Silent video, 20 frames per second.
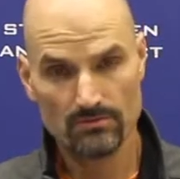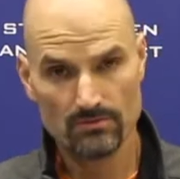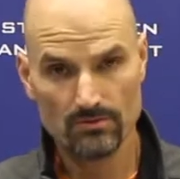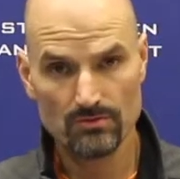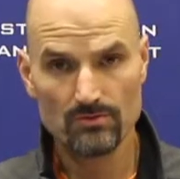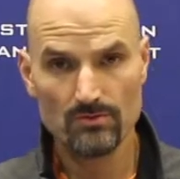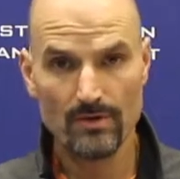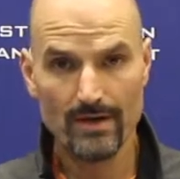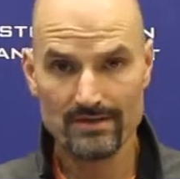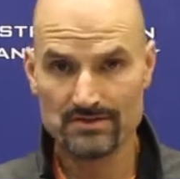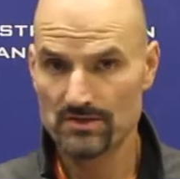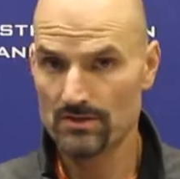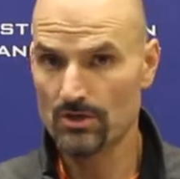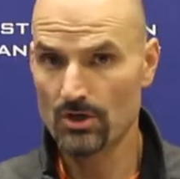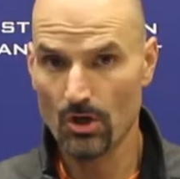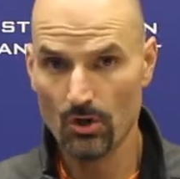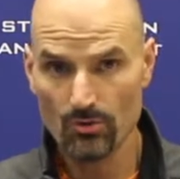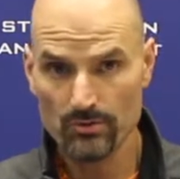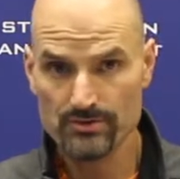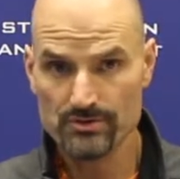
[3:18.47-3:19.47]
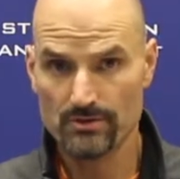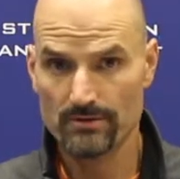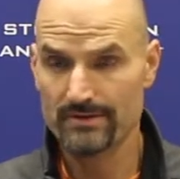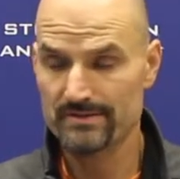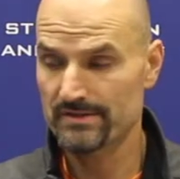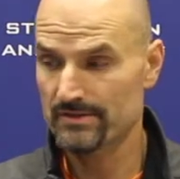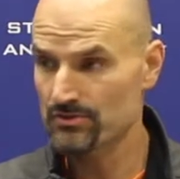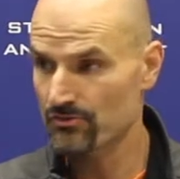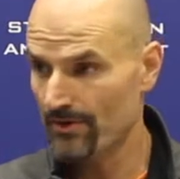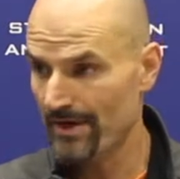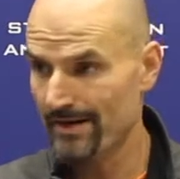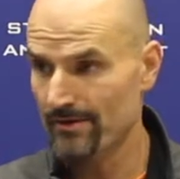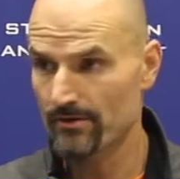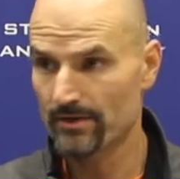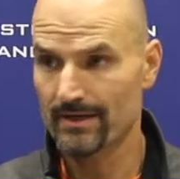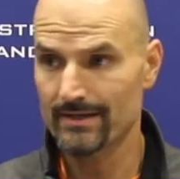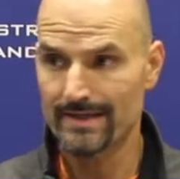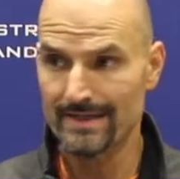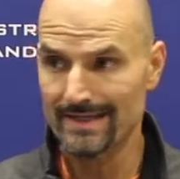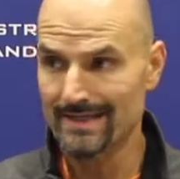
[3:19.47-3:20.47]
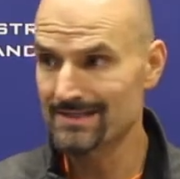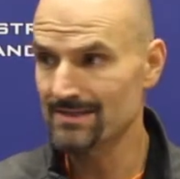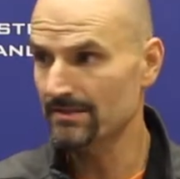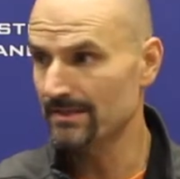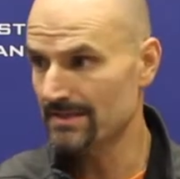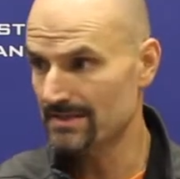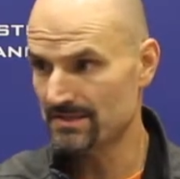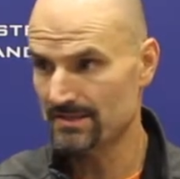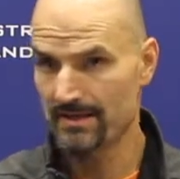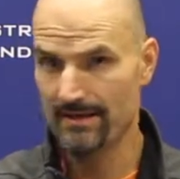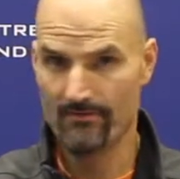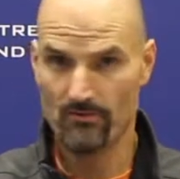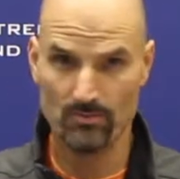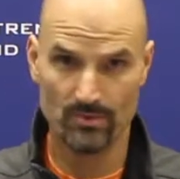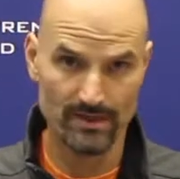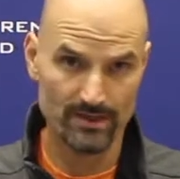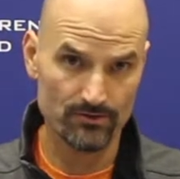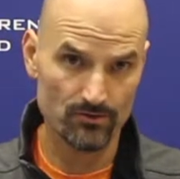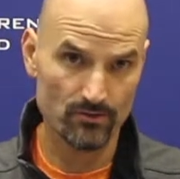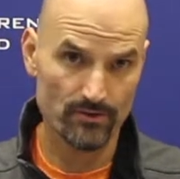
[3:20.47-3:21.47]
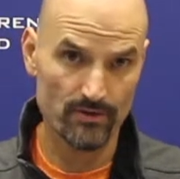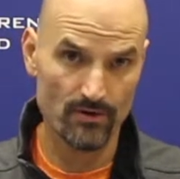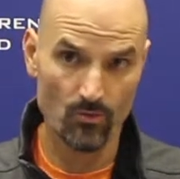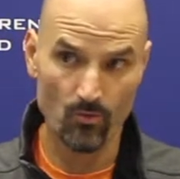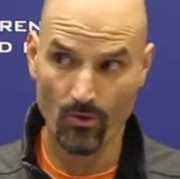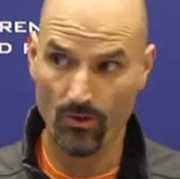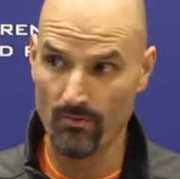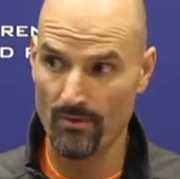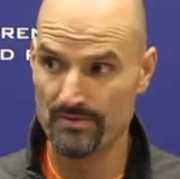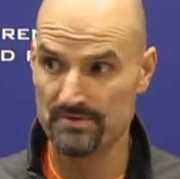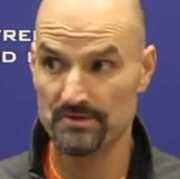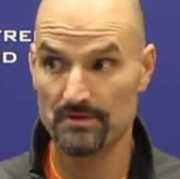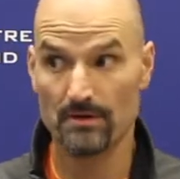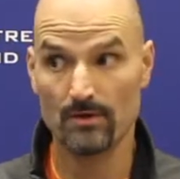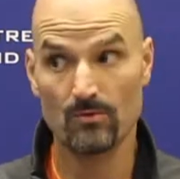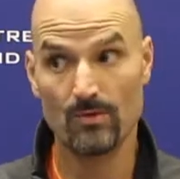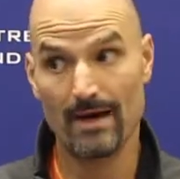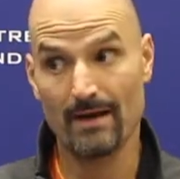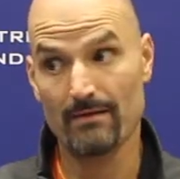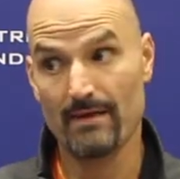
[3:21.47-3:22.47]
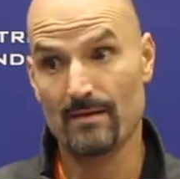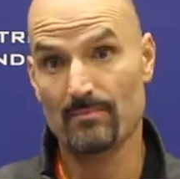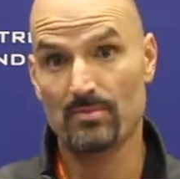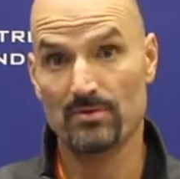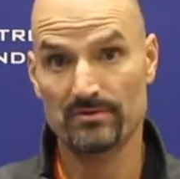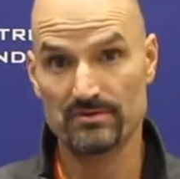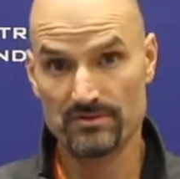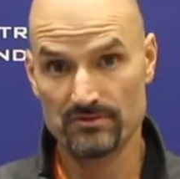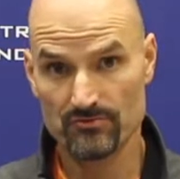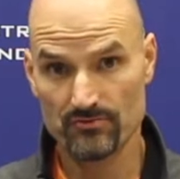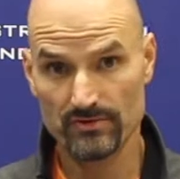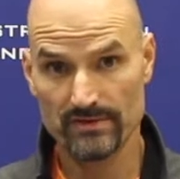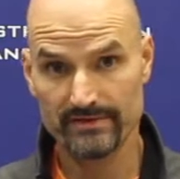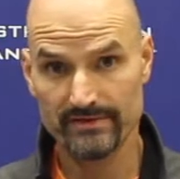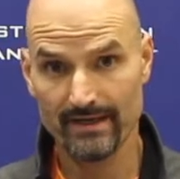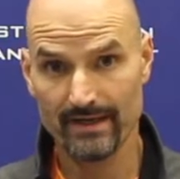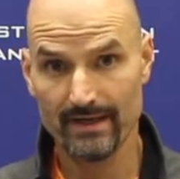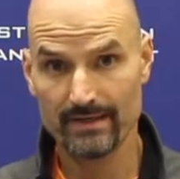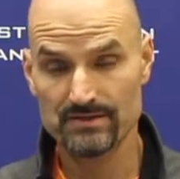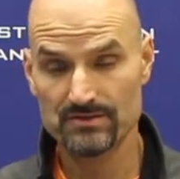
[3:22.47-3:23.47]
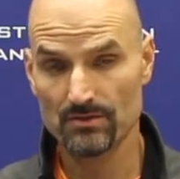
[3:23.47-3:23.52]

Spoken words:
You as a coach or as a trainer can easily see everybody doing their warm-ups and go, wow, that person's really tight.